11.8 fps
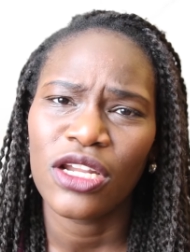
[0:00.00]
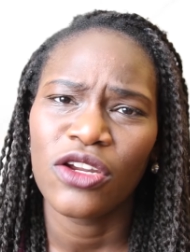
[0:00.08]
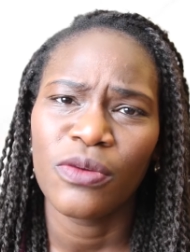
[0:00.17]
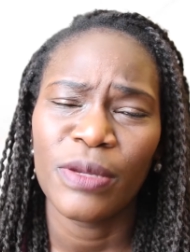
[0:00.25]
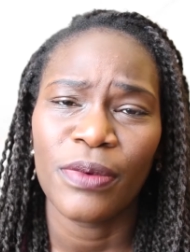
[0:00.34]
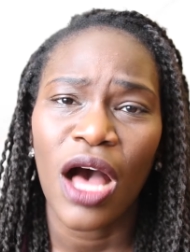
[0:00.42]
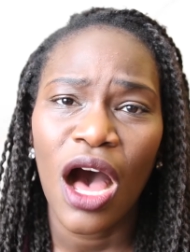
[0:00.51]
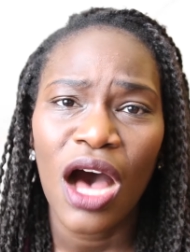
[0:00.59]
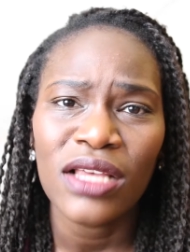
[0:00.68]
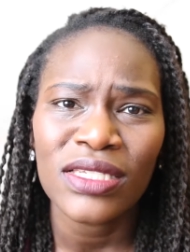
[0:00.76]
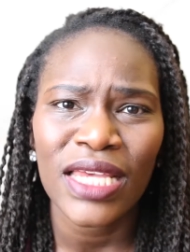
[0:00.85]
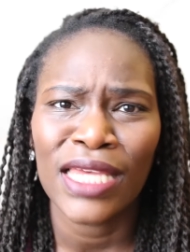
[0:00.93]
that a lot of people
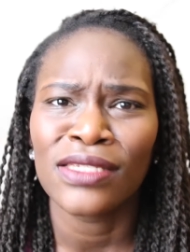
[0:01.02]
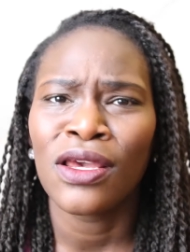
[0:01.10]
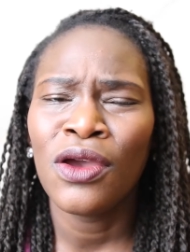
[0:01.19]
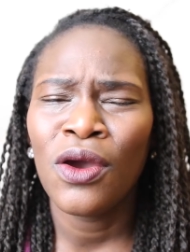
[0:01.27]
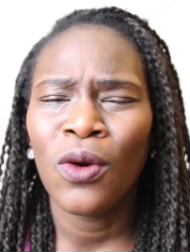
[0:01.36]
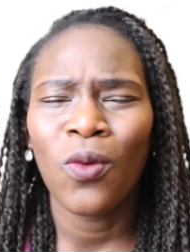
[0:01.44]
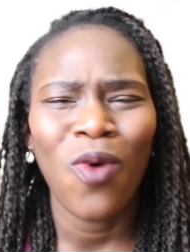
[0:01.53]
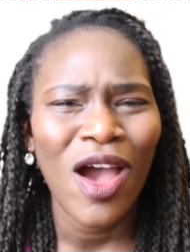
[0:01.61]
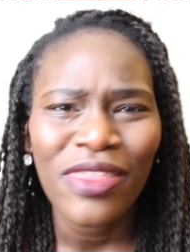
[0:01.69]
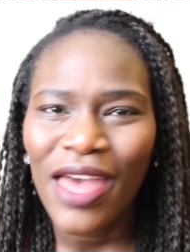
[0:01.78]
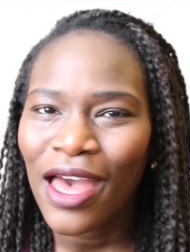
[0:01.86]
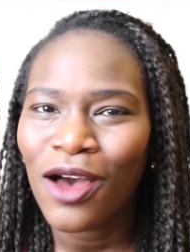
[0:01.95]
ask is,
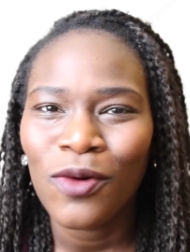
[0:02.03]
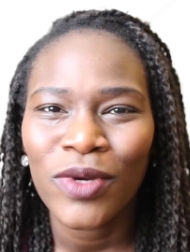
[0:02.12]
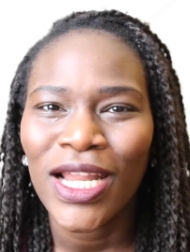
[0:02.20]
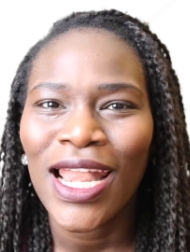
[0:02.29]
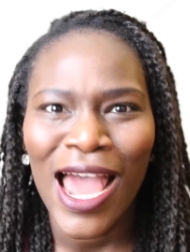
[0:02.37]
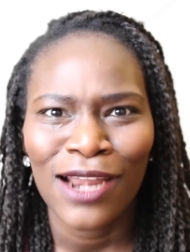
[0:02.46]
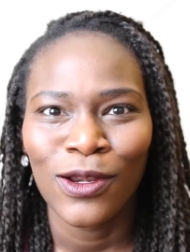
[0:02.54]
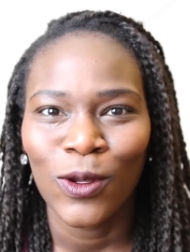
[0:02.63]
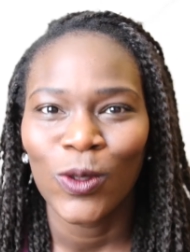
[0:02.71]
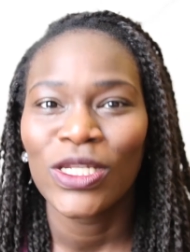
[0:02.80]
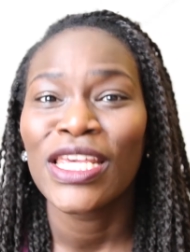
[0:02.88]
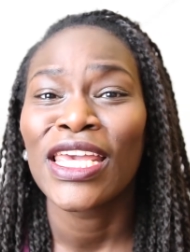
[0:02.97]
why the hell would a
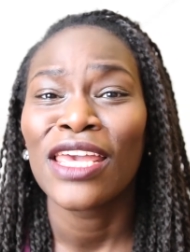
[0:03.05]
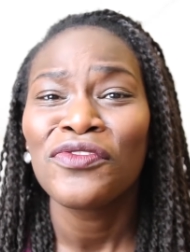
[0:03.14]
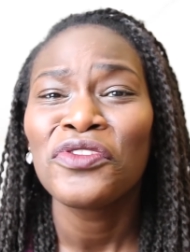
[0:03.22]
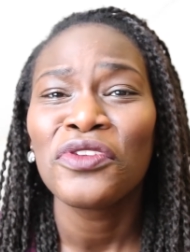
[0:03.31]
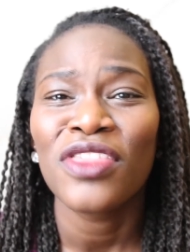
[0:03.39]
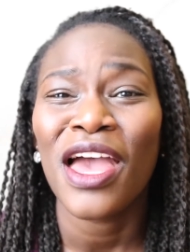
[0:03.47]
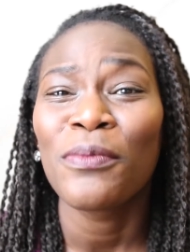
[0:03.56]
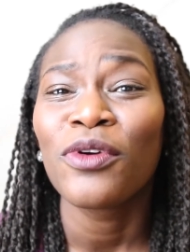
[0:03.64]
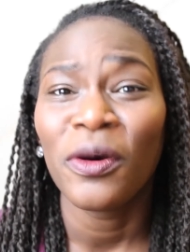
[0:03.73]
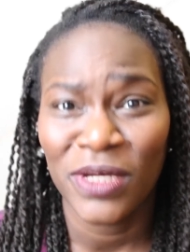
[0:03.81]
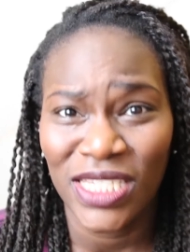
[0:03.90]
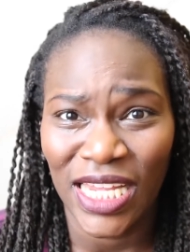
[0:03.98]
landlord give you their
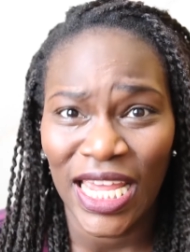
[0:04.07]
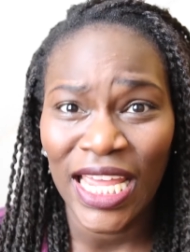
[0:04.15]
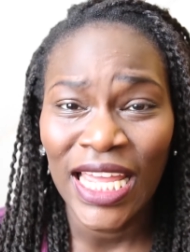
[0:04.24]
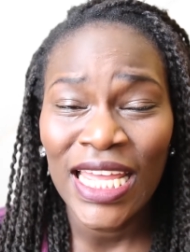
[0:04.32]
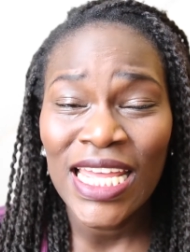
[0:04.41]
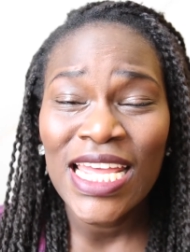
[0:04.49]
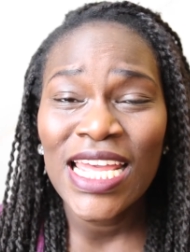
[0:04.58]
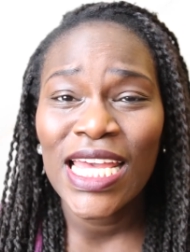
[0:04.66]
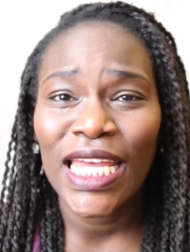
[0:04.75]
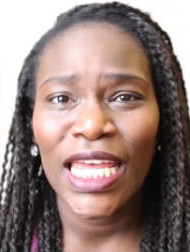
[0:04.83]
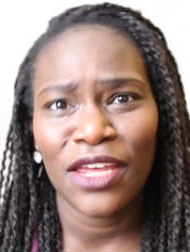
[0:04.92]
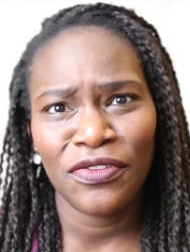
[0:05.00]
property
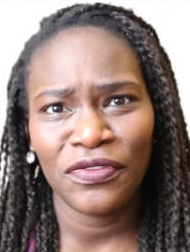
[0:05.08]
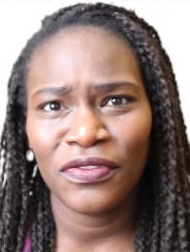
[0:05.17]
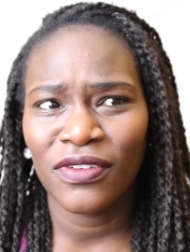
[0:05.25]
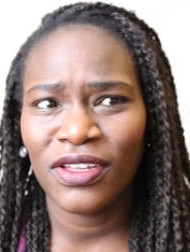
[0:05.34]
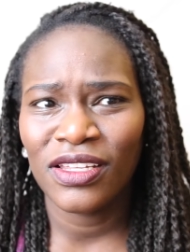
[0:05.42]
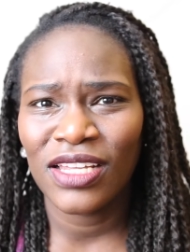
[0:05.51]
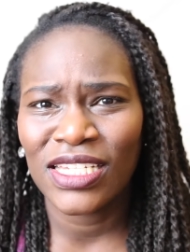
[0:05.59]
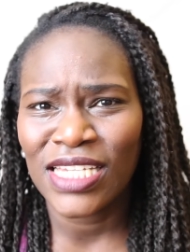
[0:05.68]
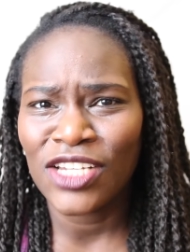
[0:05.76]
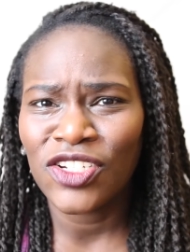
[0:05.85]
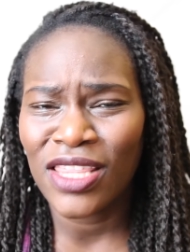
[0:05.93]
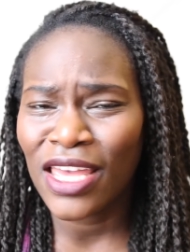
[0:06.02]
if
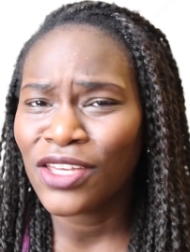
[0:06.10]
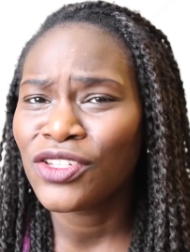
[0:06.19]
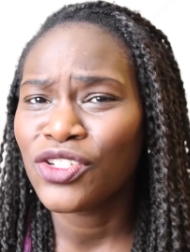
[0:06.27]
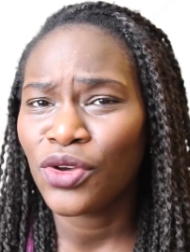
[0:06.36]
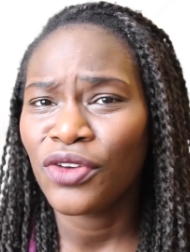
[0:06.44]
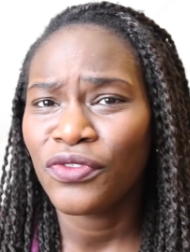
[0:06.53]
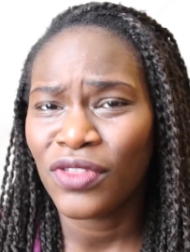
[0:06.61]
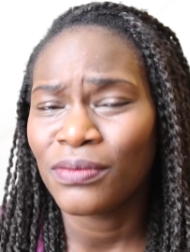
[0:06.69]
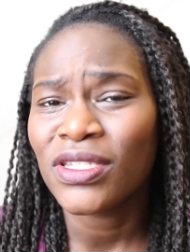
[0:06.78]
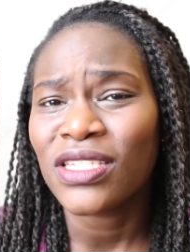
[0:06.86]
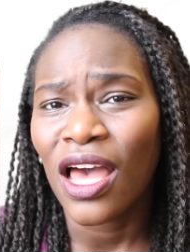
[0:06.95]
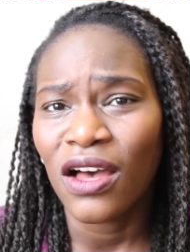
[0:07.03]
essentially they could do it for
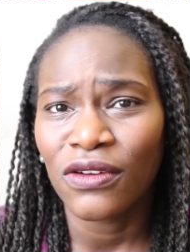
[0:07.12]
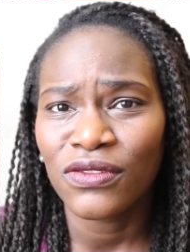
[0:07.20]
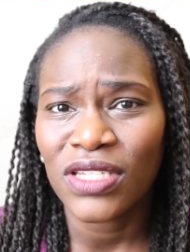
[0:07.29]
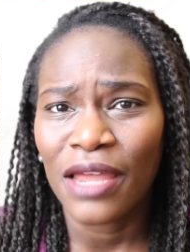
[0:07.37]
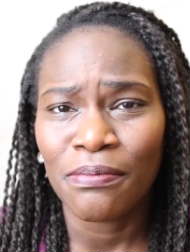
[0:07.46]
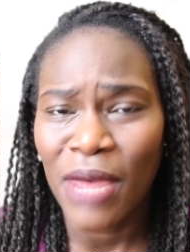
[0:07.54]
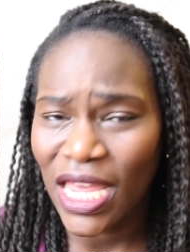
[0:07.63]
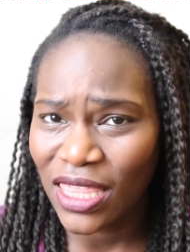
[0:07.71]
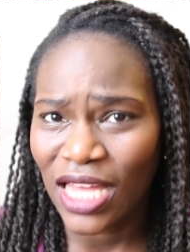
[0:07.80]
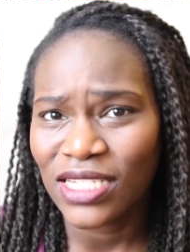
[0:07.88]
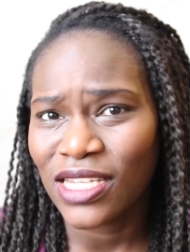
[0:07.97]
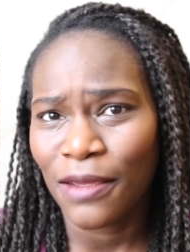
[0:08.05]
themselves and make
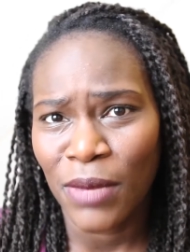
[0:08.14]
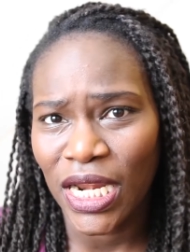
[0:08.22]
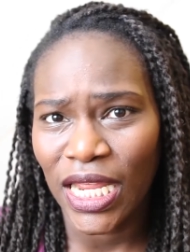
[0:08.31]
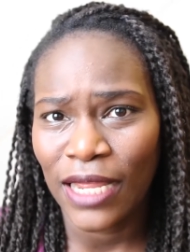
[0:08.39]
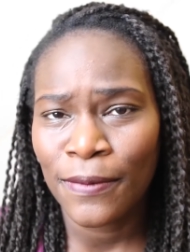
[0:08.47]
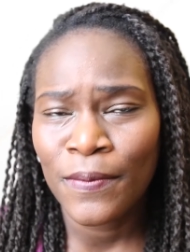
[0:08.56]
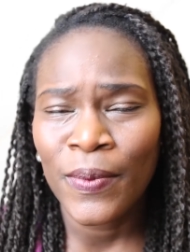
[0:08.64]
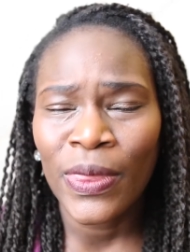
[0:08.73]
that same money?